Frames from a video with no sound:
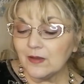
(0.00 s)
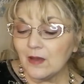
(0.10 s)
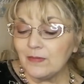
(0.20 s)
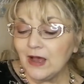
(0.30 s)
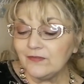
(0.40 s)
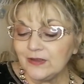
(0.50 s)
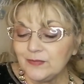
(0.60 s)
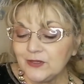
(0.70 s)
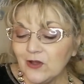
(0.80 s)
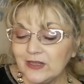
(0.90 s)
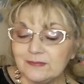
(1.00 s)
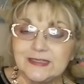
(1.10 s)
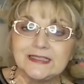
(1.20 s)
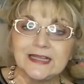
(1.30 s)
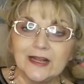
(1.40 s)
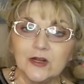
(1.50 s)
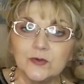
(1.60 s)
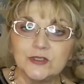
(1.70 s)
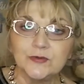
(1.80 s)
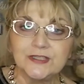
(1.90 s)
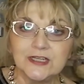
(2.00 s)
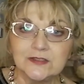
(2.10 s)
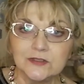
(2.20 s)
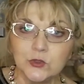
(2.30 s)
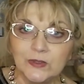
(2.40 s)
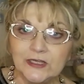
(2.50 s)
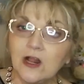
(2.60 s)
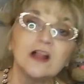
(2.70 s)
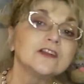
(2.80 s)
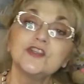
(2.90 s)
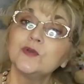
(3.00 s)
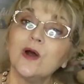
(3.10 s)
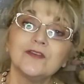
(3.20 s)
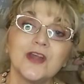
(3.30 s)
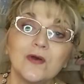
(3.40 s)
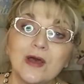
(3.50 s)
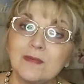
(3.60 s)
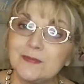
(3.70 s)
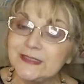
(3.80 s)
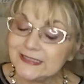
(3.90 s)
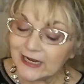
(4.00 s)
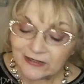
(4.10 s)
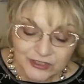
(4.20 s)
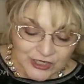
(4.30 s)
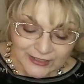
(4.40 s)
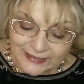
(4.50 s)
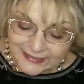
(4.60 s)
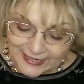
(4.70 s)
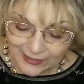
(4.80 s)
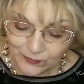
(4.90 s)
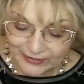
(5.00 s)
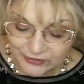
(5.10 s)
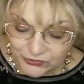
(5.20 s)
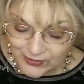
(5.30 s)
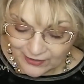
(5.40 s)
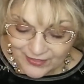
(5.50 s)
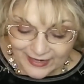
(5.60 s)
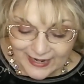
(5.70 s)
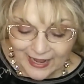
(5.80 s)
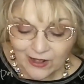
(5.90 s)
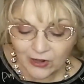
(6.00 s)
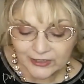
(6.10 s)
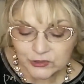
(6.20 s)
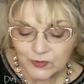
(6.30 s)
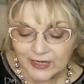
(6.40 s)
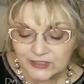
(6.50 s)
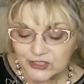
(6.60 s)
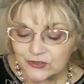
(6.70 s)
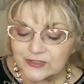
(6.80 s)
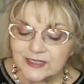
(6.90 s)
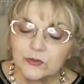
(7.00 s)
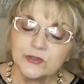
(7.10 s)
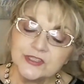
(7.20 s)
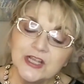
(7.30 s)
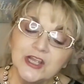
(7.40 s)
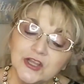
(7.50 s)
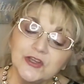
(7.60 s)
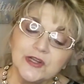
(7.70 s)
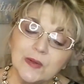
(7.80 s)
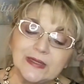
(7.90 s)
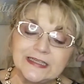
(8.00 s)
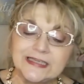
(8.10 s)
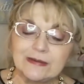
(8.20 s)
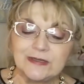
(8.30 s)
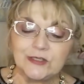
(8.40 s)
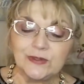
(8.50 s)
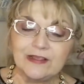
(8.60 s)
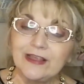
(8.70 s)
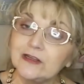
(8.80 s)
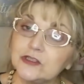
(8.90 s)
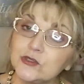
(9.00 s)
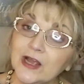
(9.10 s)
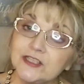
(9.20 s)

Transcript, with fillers: Above and Beyond Mascara, which retails for $20. You all know I'm a mascara junkie. Can't wait to try that out on a Try It Tuesday. Of course, you know, anytime I do anything on Try